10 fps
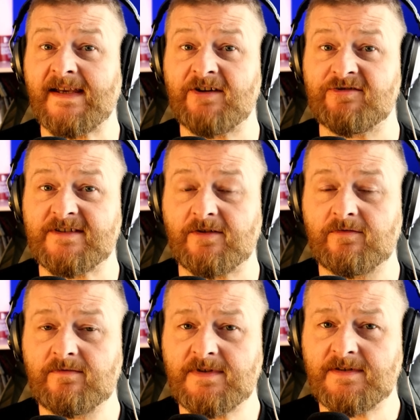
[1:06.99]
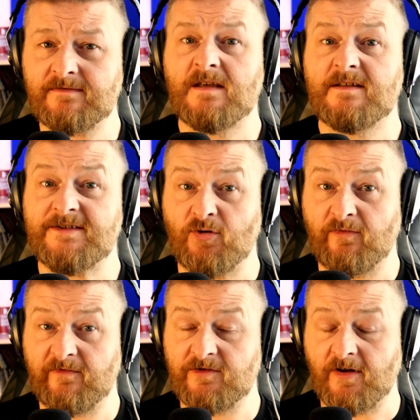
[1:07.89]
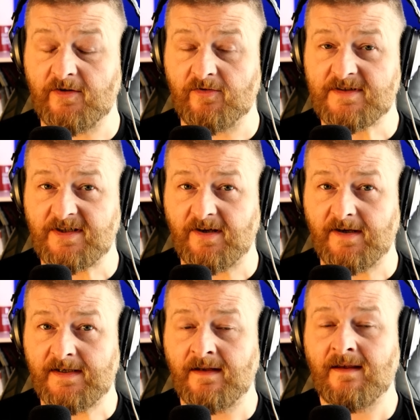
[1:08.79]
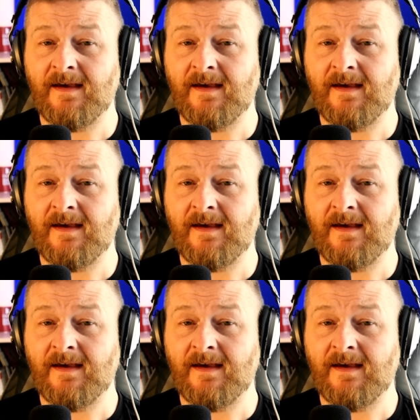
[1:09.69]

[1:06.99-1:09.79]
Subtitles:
aerosols, sulfur dioxide,